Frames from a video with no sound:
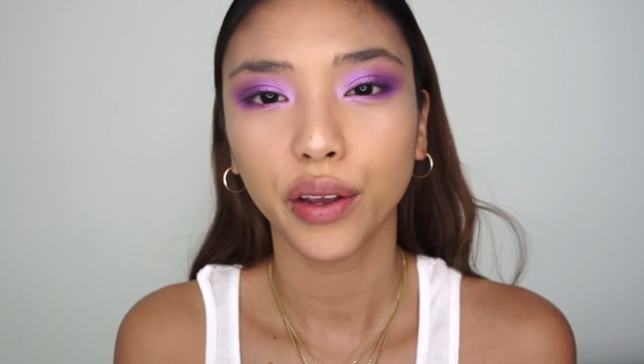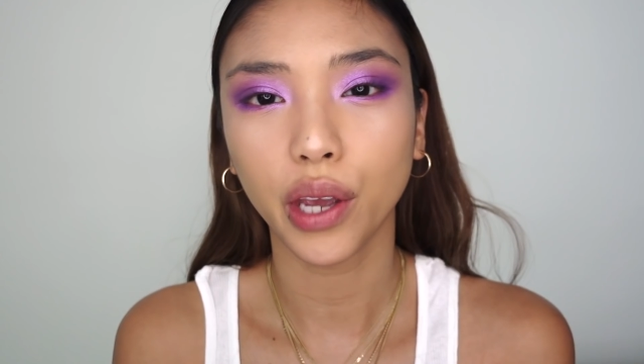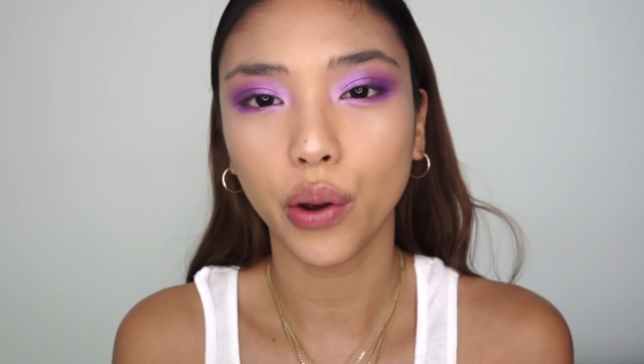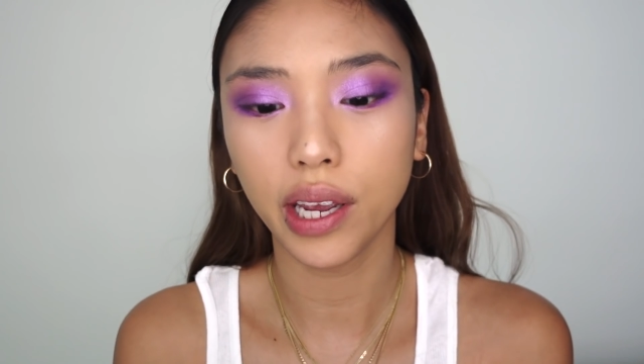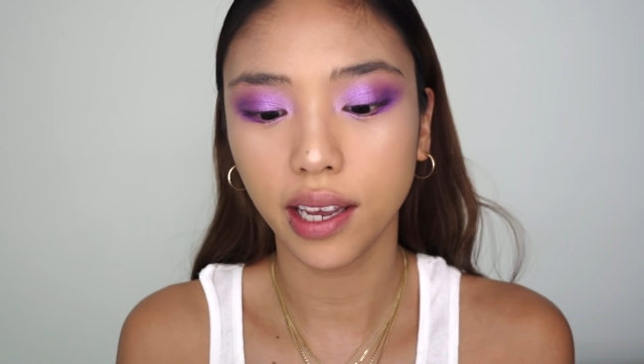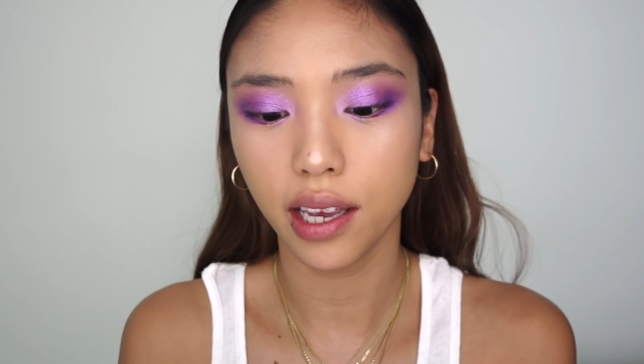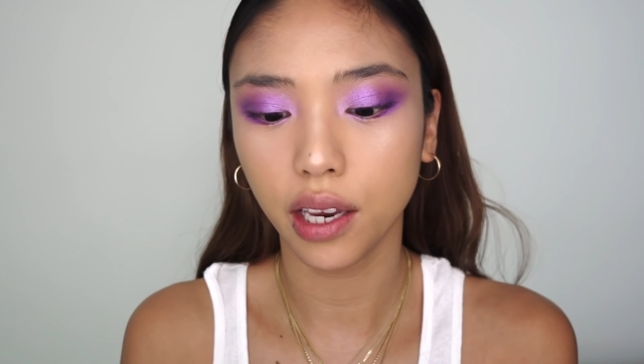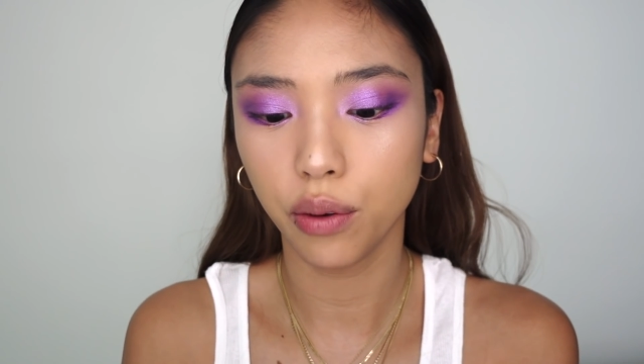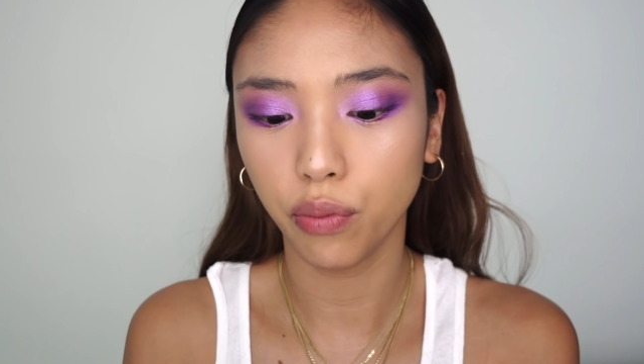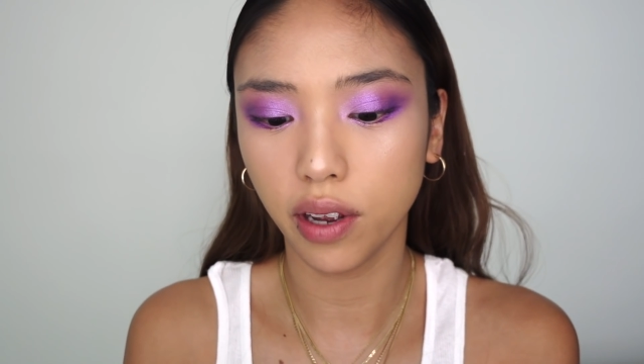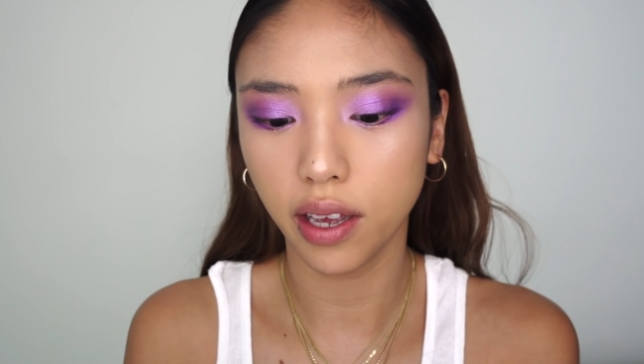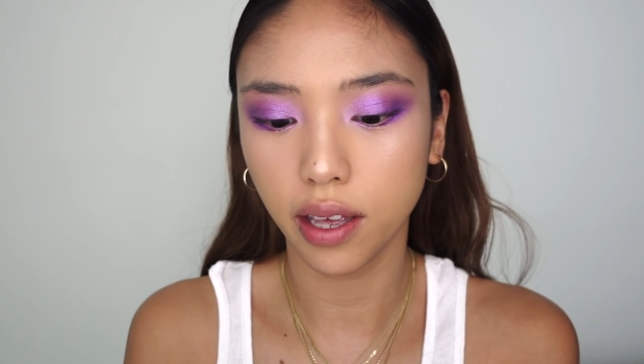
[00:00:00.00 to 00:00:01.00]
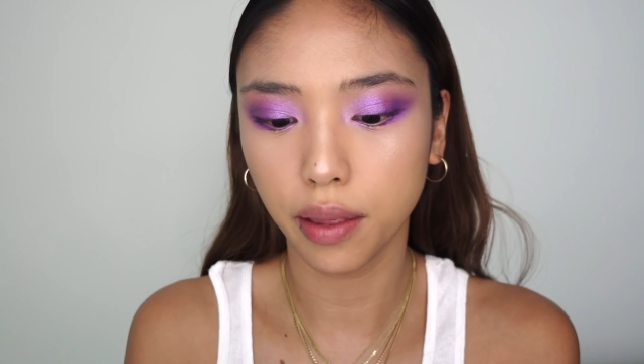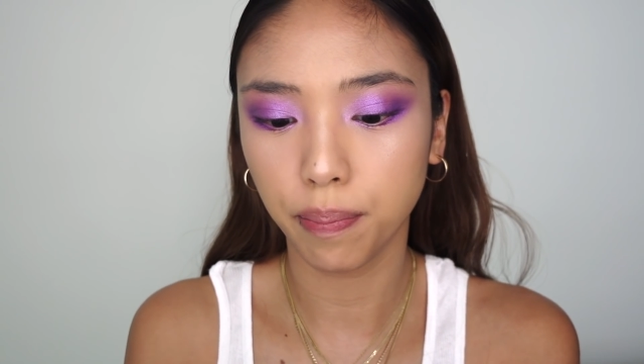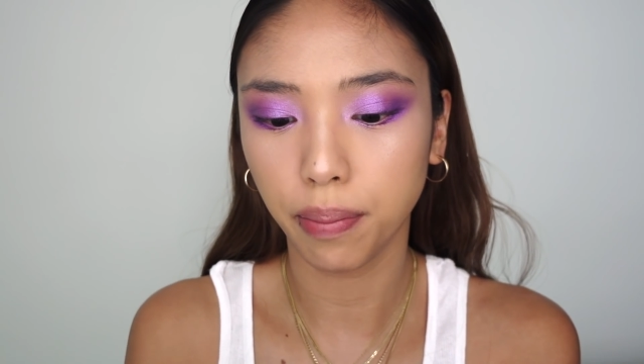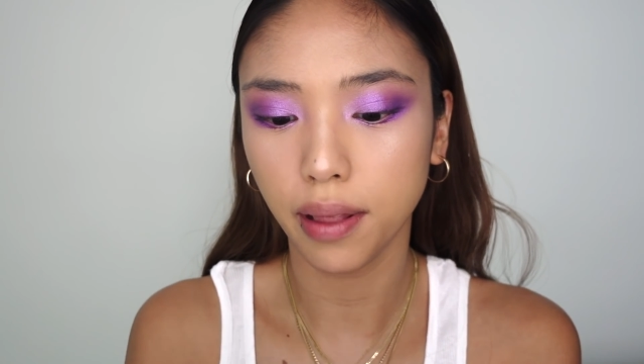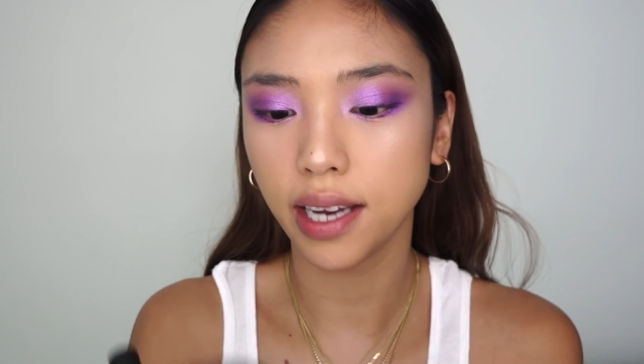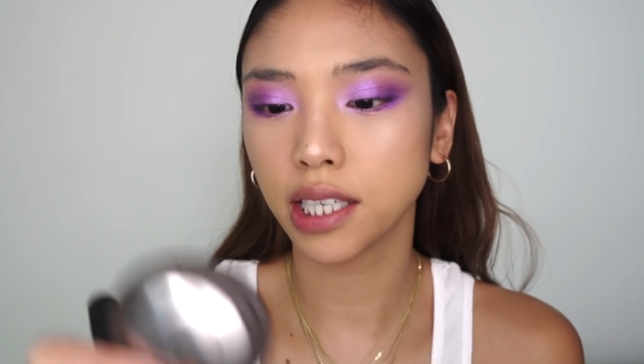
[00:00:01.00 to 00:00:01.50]
Going in with
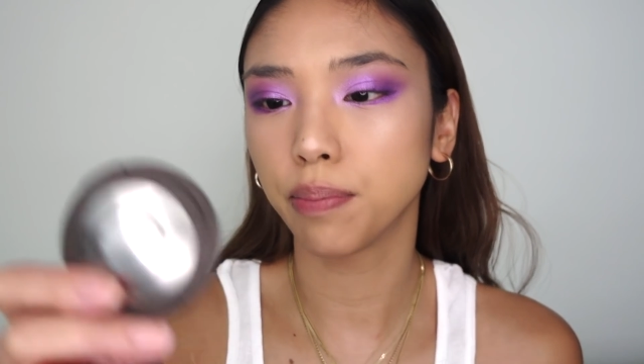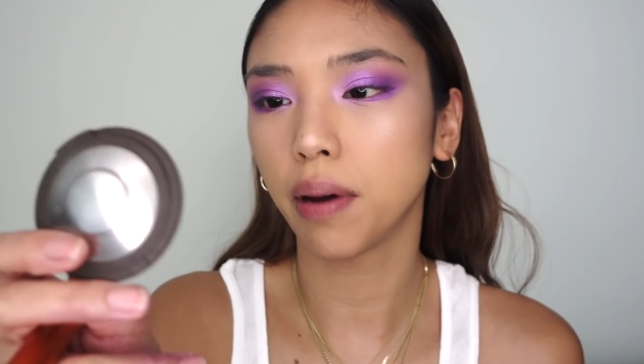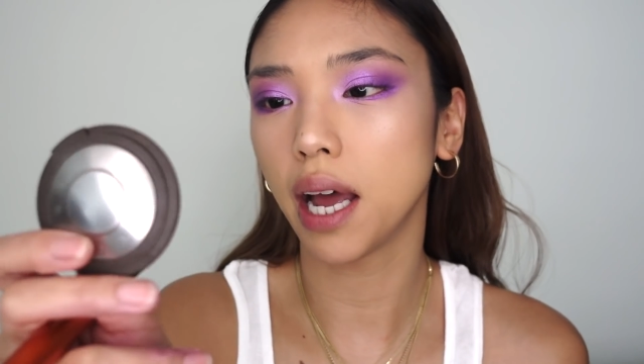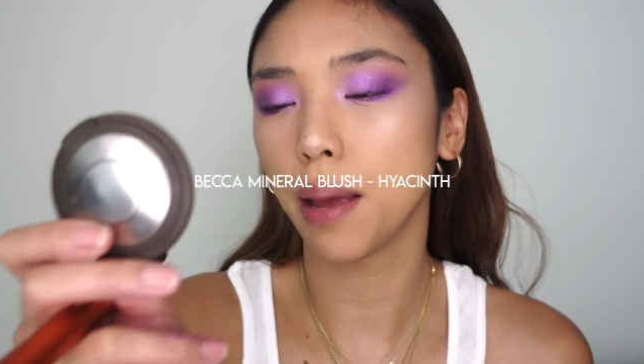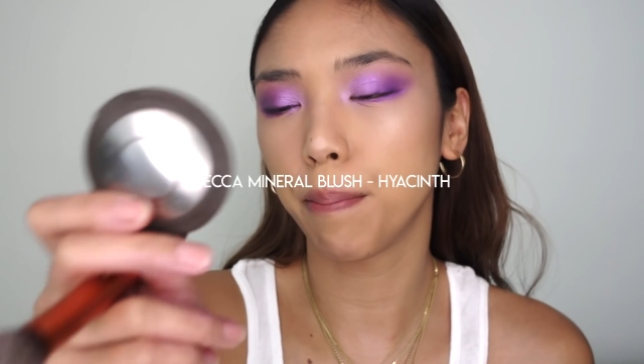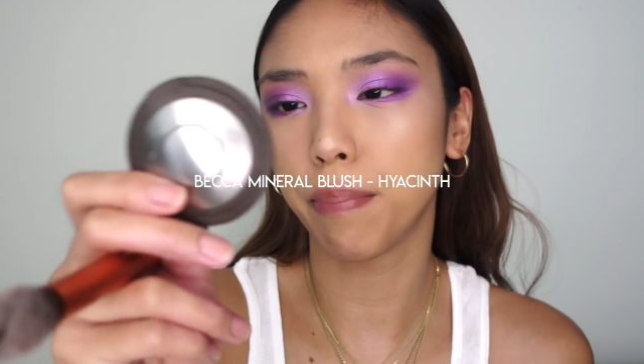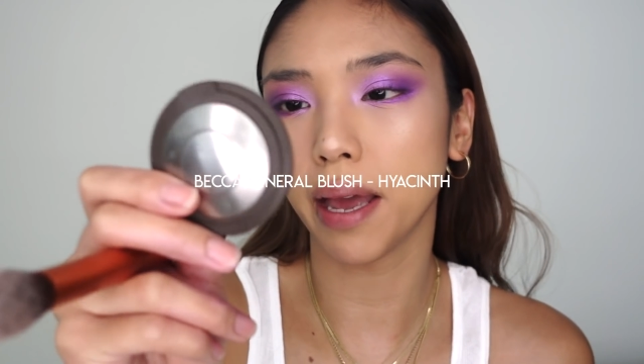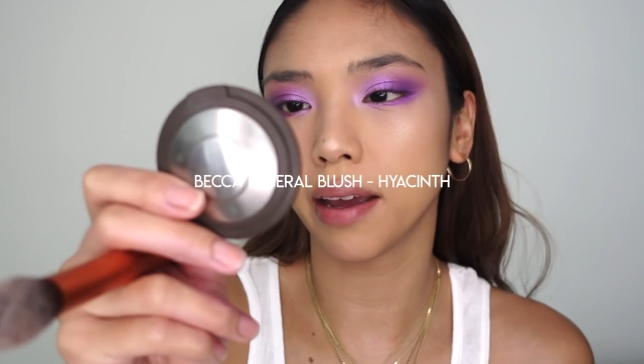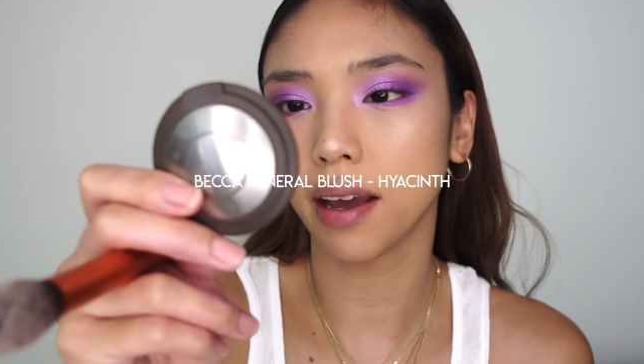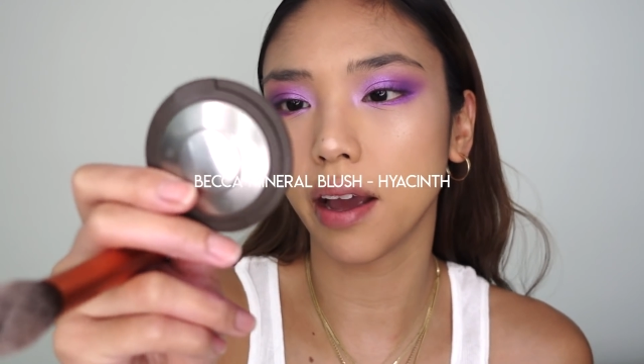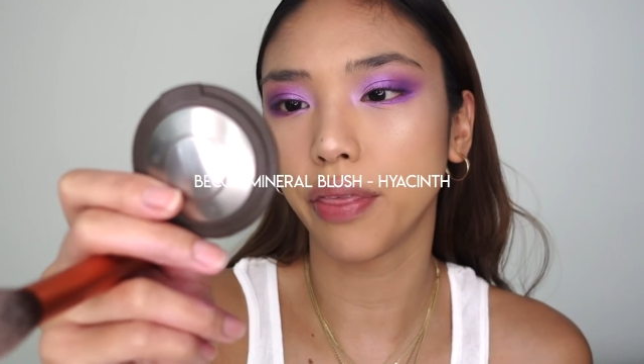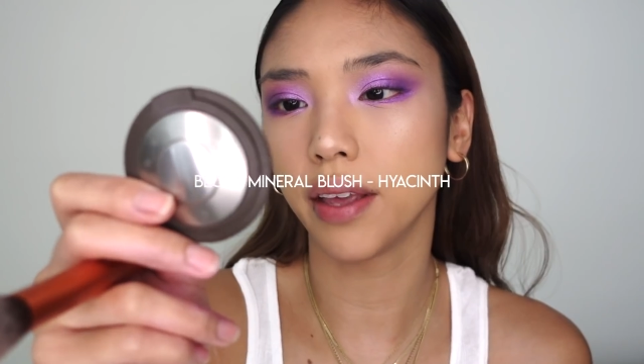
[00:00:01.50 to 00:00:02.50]
blush by BECCA.